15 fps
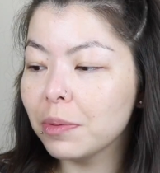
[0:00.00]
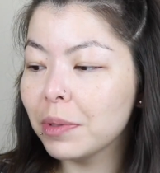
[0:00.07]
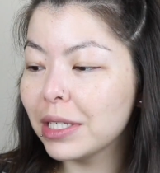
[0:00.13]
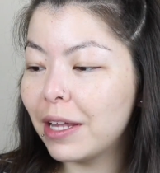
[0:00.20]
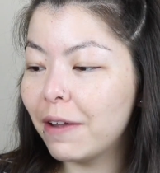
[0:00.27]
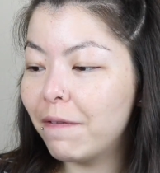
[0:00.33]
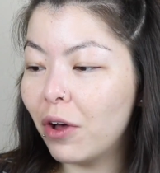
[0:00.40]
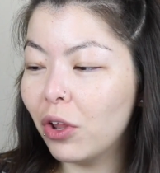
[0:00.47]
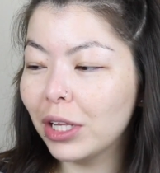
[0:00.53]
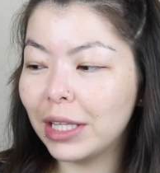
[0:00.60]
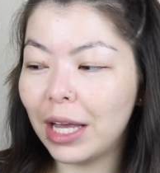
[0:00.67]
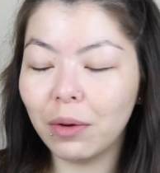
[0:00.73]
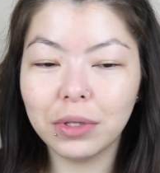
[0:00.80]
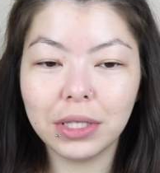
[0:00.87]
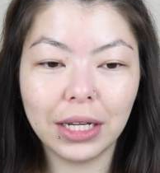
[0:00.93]
just because I felt like
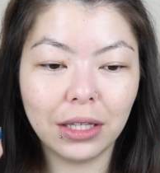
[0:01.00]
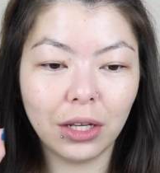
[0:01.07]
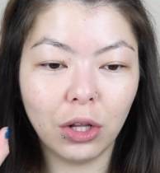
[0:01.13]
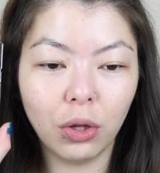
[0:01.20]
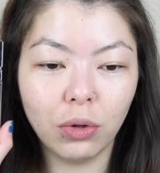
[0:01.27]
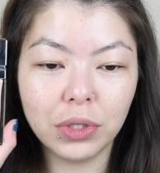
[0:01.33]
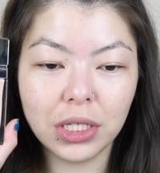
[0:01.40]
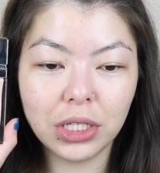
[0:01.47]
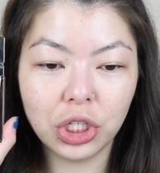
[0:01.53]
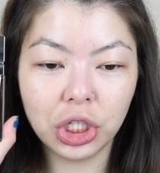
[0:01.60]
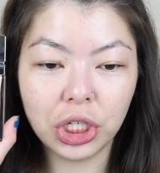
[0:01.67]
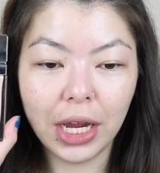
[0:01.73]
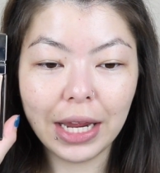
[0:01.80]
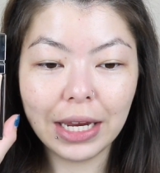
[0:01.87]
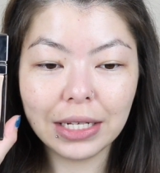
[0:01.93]
that was like the closest
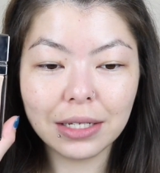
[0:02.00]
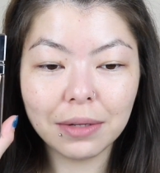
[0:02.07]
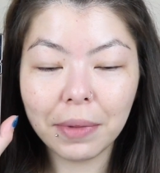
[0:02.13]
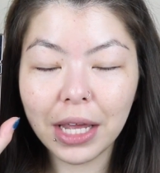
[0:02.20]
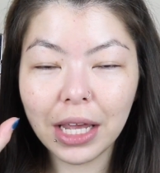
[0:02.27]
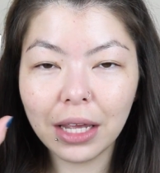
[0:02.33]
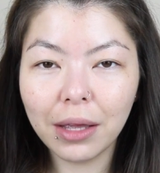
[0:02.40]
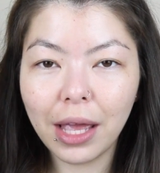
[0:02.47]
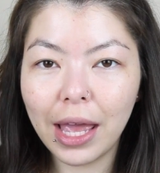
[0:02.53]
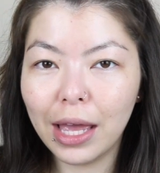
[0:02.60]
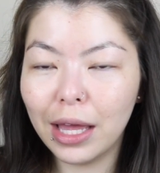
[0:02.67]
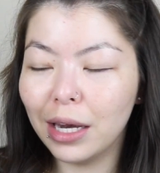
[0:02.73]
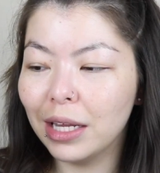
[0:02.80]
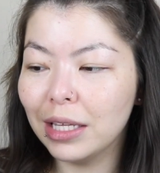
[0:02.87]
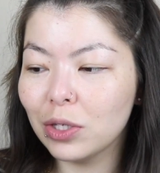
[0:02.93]
shade to me,
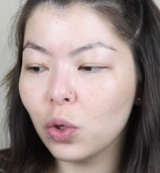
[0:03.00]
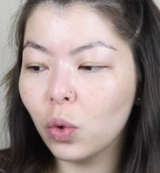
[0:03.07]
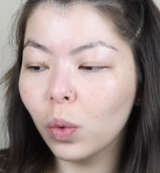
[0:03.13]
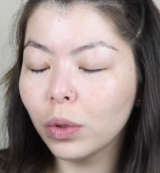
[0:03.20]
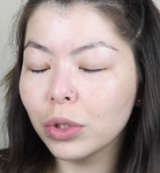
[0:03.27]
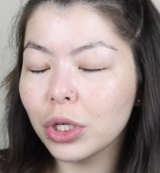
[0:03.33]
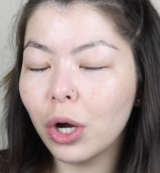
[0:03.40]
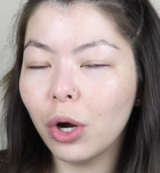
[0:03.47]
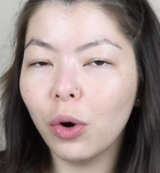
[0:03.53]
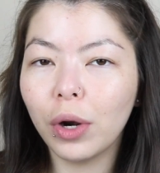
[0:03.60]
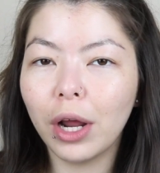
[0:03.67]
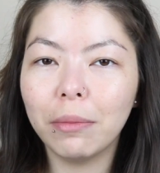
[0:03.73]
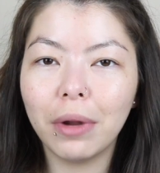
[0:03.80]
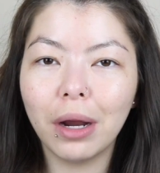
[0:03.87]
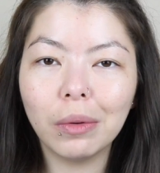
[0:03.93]
and it's cool tone.
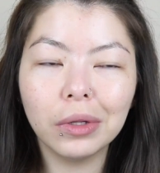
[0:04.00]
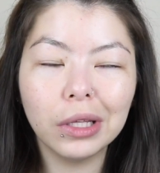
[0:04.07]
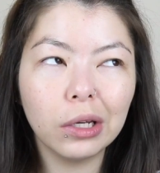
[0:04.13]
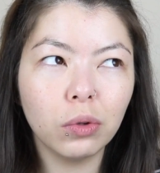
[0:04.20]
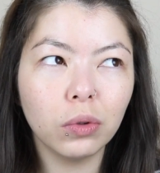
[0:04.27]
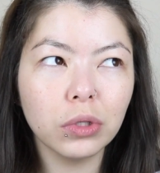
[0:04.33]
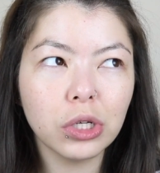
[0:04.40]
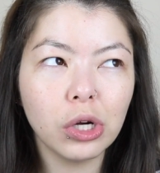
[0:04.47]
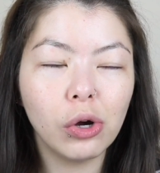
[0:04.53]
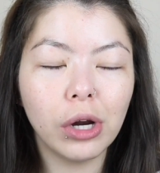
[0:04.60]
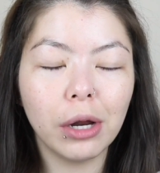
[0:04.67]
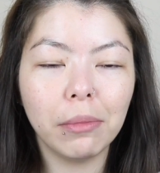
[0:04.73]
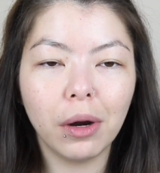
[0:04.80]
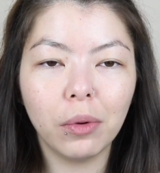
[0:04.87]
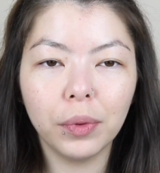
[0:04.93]
I'm not really cool tone,
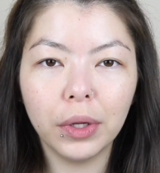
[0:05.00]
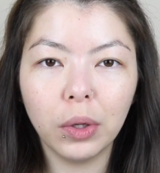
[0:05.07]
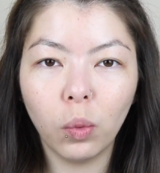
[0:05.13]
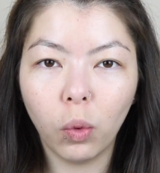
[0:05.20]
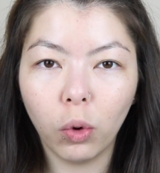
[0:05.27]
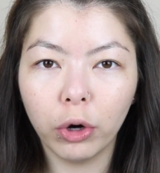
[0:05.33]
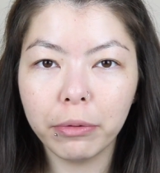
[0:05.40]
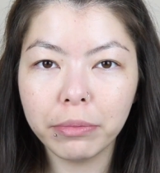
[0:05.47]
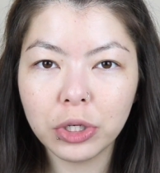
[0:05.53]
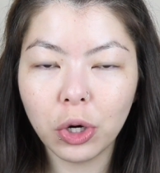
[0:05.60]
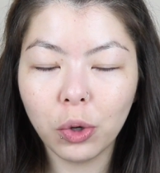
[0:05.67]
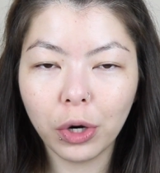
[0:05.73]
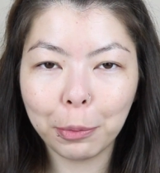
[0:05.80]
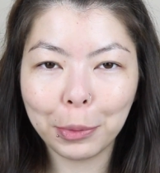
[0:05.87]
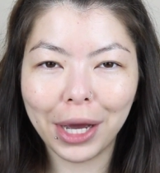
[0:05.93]
I'm not really warm
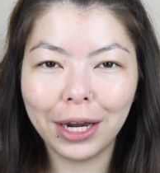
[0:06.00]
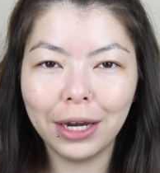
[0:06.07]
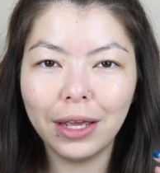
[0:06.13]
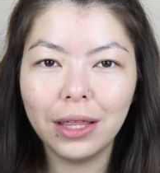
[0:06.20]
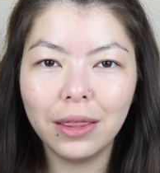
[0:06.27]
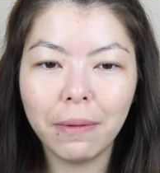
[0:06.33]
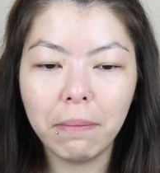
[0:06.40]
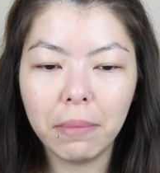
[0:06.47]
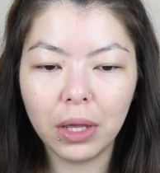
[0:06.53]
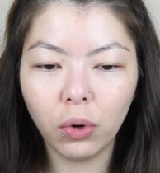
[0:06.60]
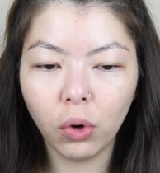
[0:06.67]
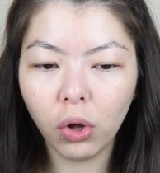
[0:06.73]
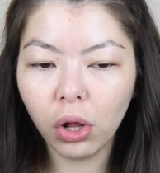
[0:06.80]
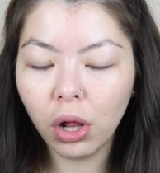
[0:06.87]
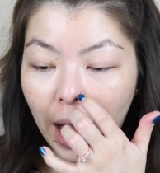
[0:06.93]
tone, I'm kind of in the
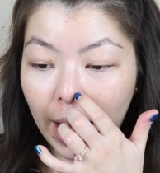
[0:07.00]
middle.